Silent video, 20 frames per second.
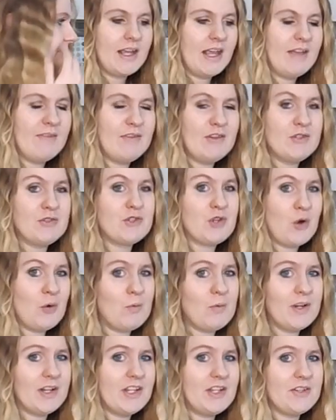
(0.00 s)
If you don't
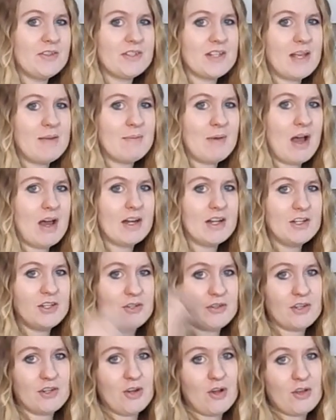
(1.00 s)
want to use Ibotta, you
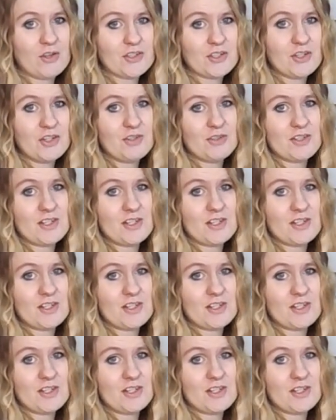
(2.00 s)
can also use